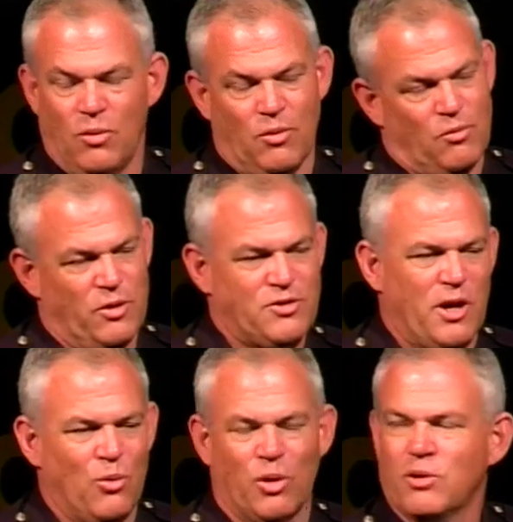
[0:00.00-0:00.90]
we try
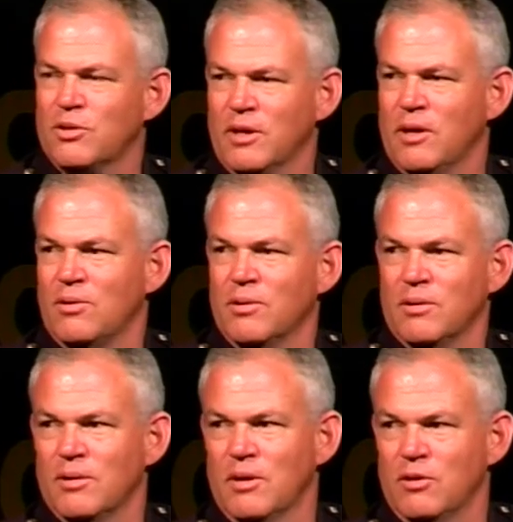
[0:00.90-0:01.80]
to work together
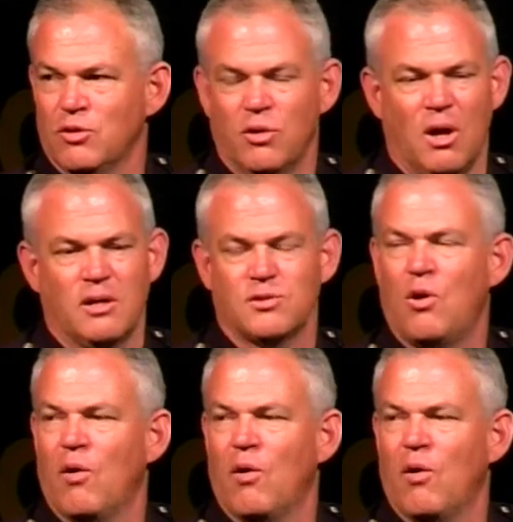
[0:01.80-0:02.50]
and, and utilize all our